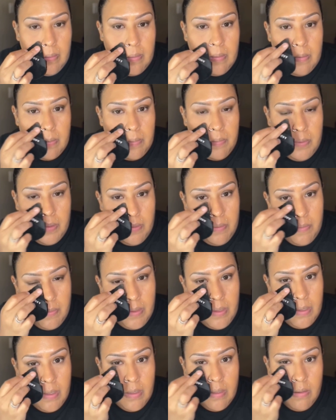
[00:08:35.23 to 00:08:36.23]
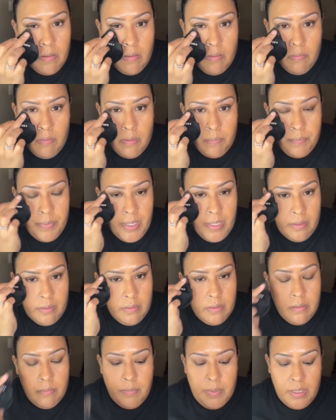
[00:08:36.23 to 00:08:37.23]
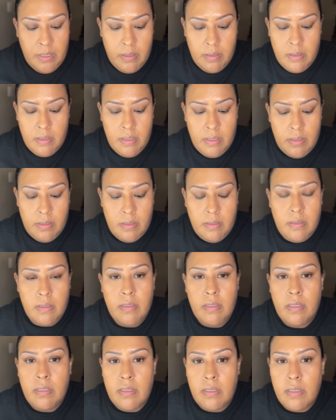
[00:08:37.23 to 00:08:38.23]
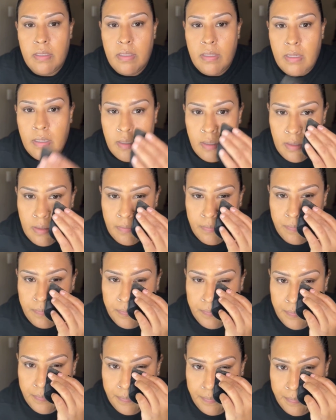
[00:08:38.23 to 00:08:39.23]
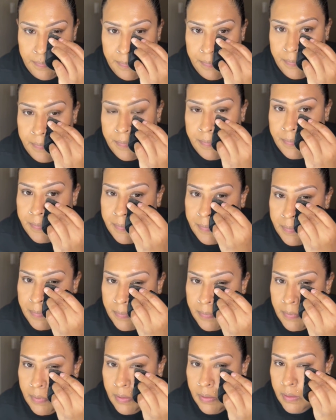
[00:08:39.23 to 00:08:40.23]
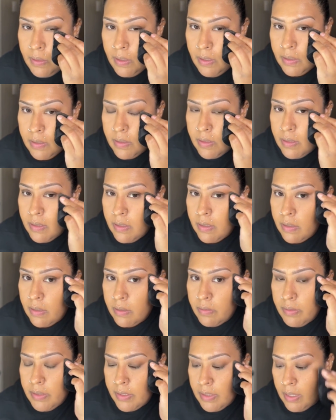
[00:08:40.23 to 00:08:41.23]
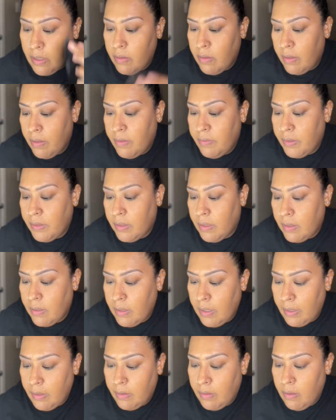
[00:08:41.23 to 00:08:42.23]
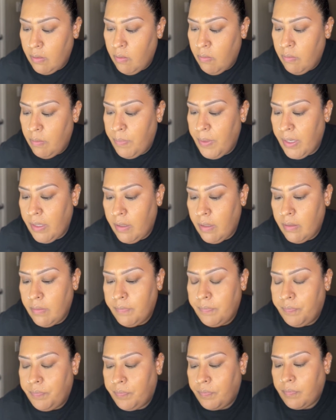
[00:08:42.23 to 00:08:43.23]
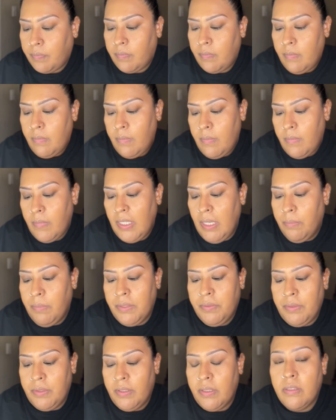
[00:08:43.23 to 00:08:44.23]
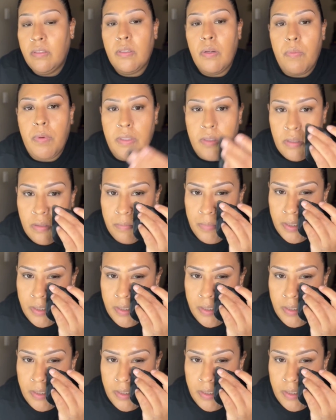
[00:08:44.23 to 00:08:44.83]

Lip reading: We don't want to overpack because then it's just gonna. I think it's just gonna crease. I know I never done like the overpacking, but we just don't want too much.